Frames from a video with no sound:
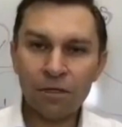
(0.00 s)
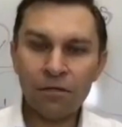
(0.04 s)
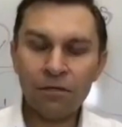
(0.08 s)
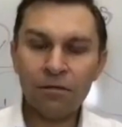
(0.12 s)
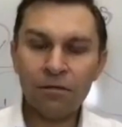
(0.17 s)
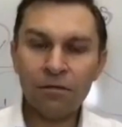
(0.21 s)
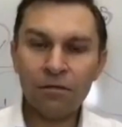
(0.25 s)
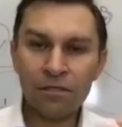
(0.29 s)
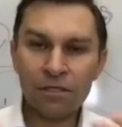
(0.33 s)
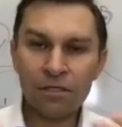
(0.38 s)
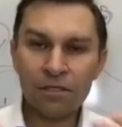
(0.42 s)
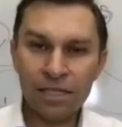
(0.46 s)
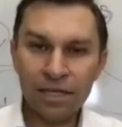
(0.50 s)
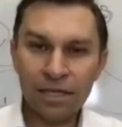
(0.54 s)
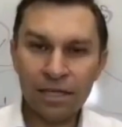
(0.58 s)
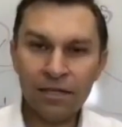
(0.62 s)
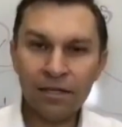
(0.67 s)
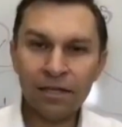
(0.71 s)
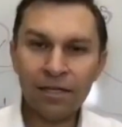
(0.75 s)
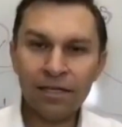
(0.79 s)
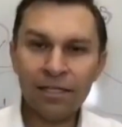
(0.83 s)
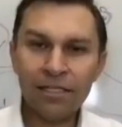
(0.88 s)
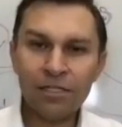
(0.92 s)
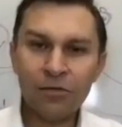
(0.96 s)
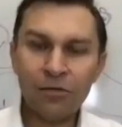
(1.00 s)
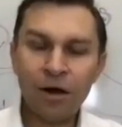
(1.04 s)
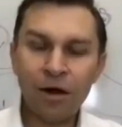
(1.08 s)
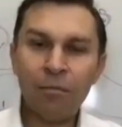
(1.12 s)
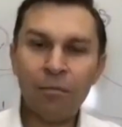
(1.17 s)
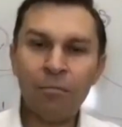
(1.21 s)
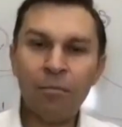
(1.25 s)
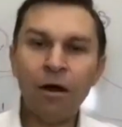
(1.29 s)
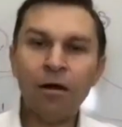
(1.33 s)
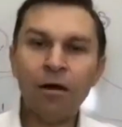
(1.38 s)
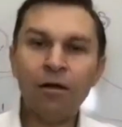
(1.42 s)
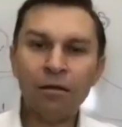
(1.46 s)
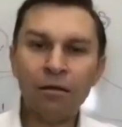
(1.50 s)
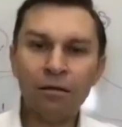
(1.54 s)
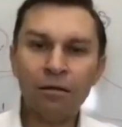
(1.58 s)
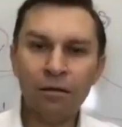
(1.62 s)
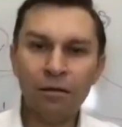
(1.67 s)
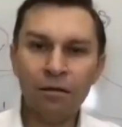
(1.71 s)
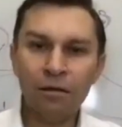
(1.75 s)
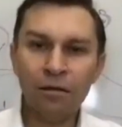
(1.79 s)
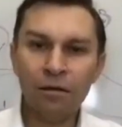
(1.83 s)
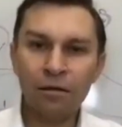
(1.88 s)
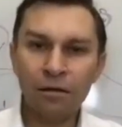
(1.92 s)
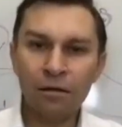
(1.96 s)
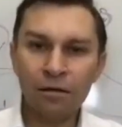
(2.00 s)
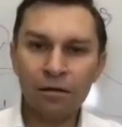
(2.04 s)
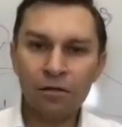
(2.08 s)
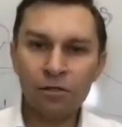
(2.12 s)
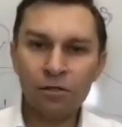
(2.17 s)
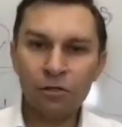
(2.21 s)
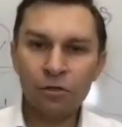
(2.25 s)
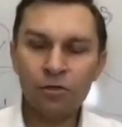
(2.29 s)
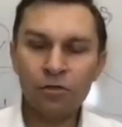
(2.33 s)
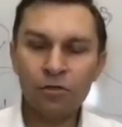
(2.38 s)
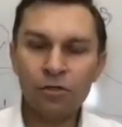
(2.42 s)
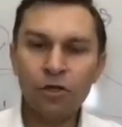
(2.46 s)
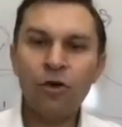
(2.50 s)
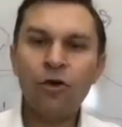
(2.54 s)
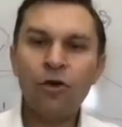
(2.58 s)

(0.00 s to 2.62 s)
signaling to our body to turn